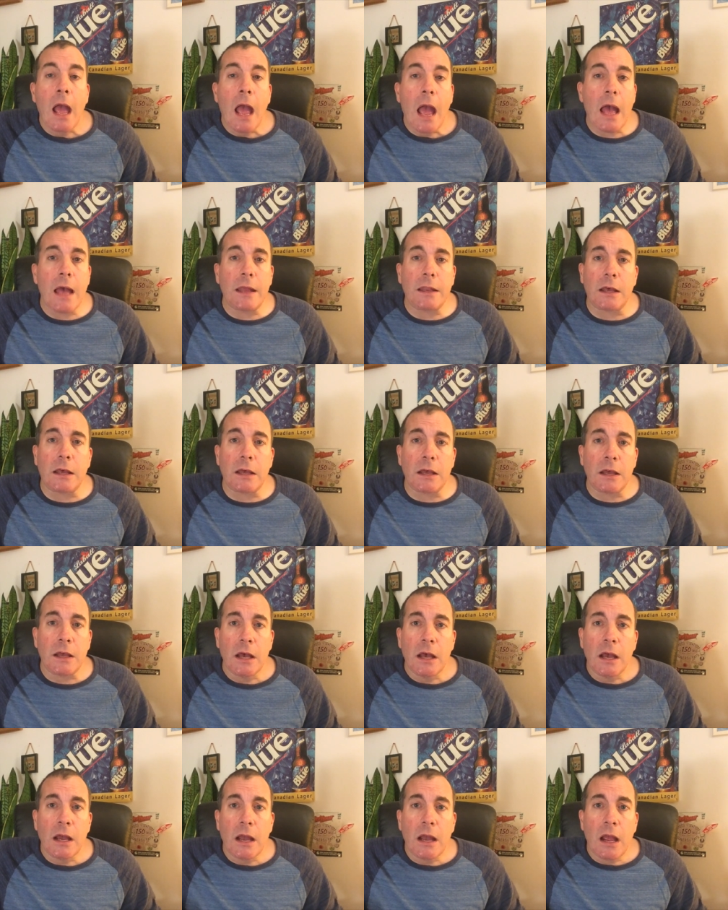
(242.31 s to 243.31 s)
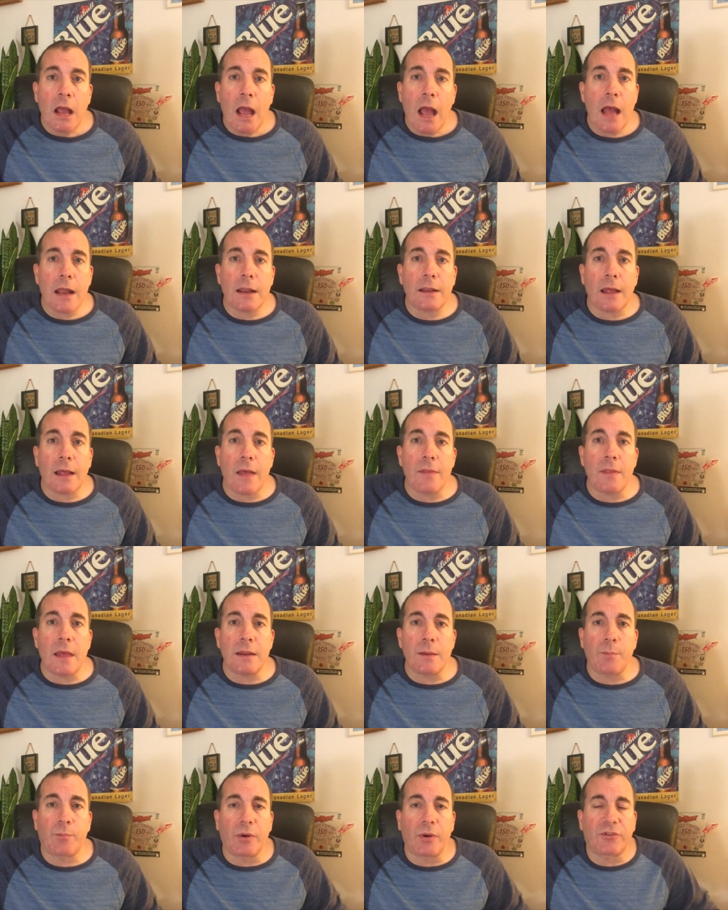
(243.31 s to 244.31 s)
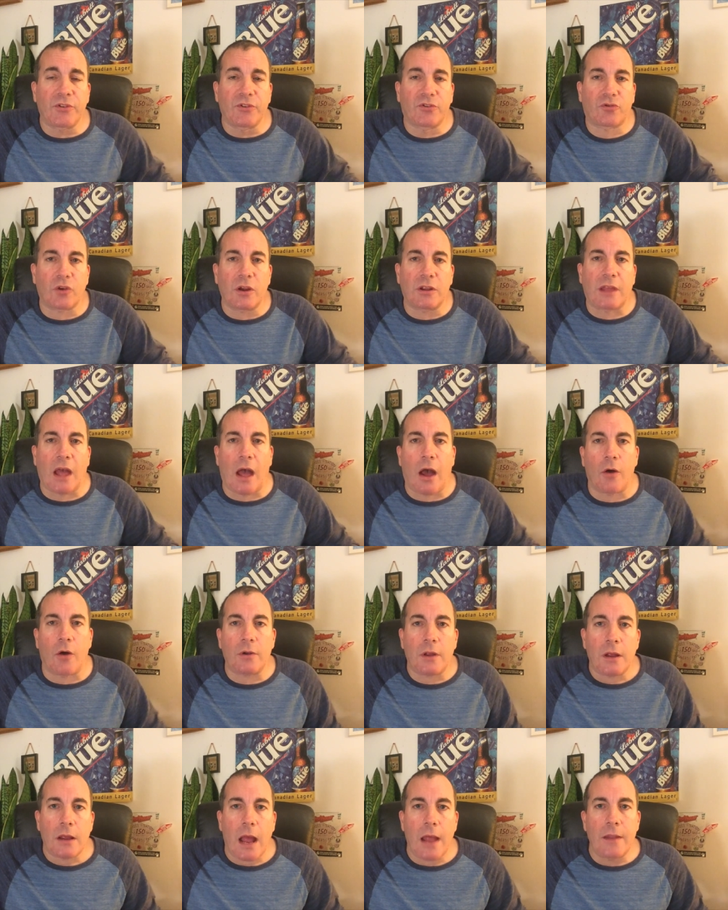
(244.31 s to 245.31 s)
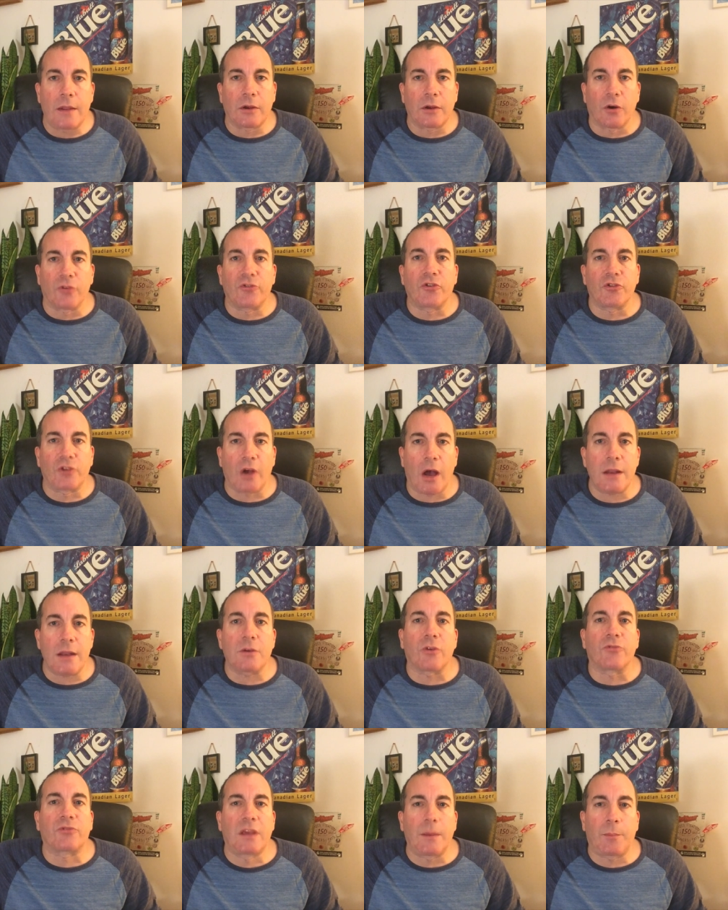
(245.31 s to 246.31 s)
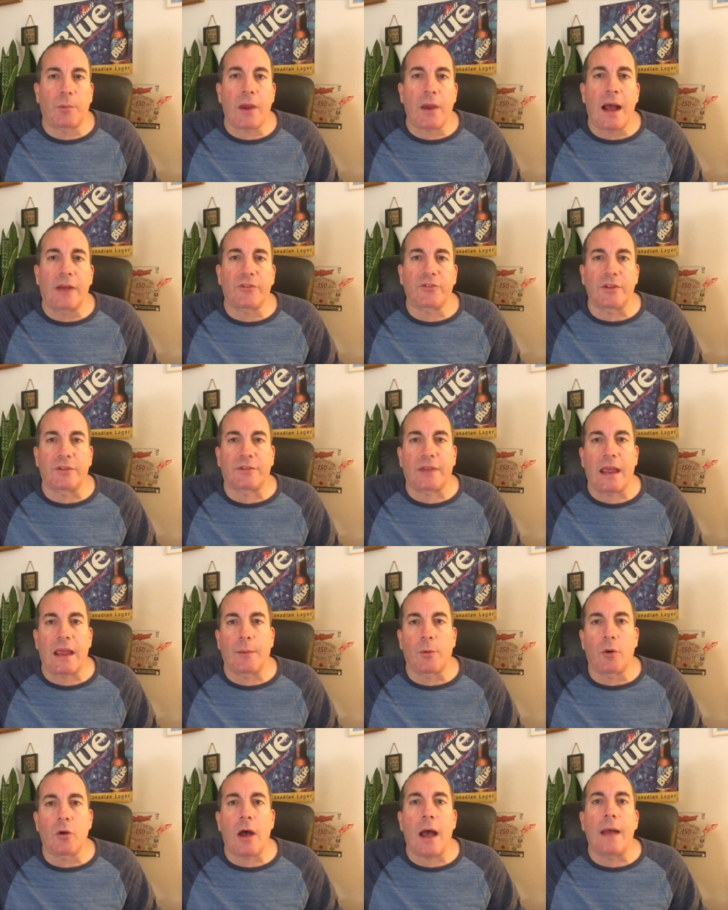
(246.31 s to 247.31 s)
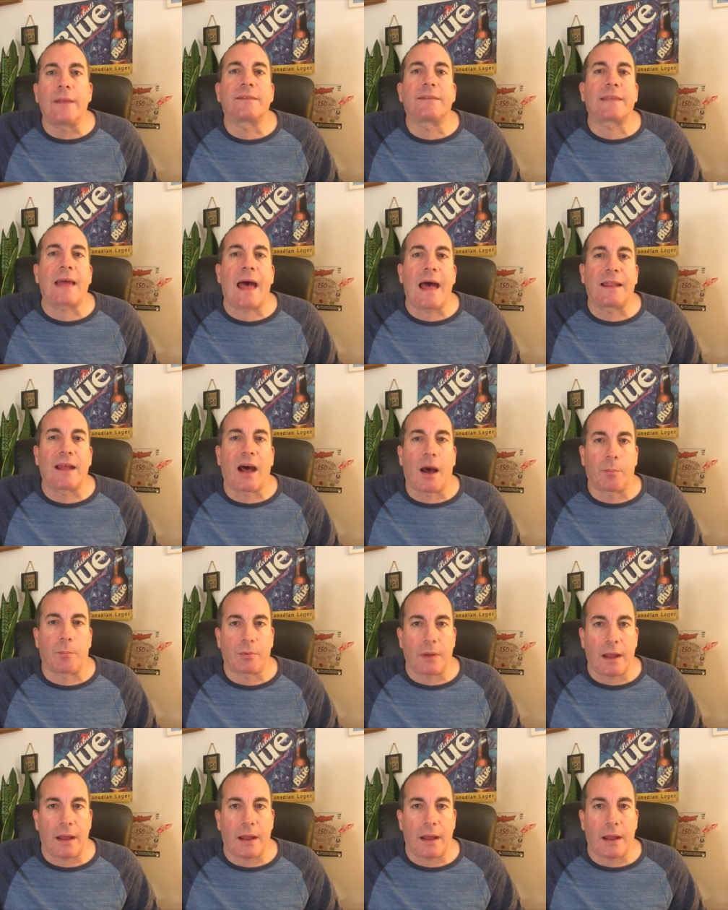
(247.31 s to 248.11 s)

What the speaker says: And then he puts his drink down, and he goes, you're done? He goes, keep your hands on the table and stand up.